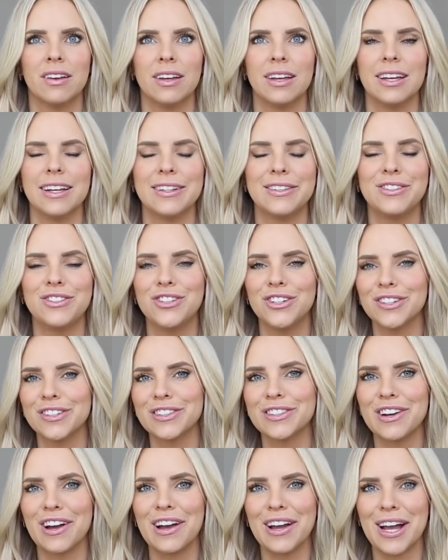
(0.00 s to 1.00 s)
it's
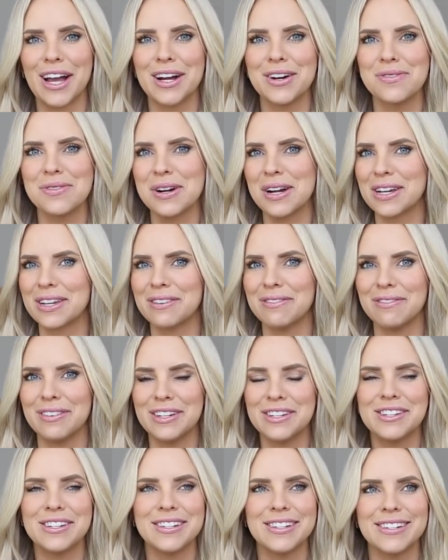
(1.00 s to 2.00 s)
just not how I
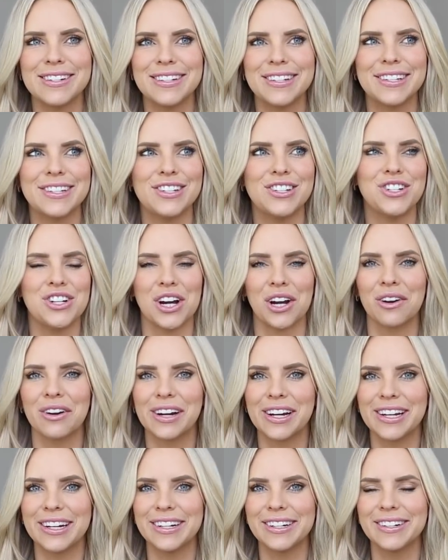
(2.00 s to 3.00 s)
envisioned
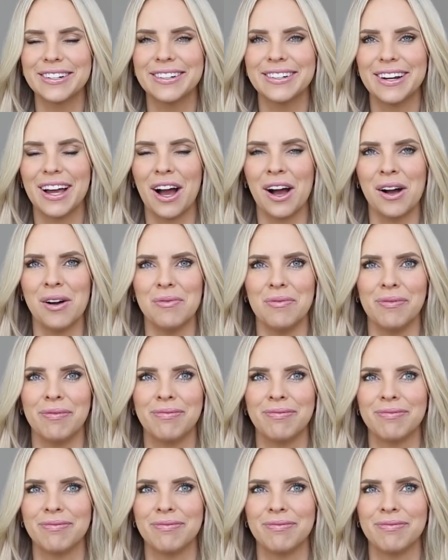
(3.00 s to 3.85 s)
sharing um,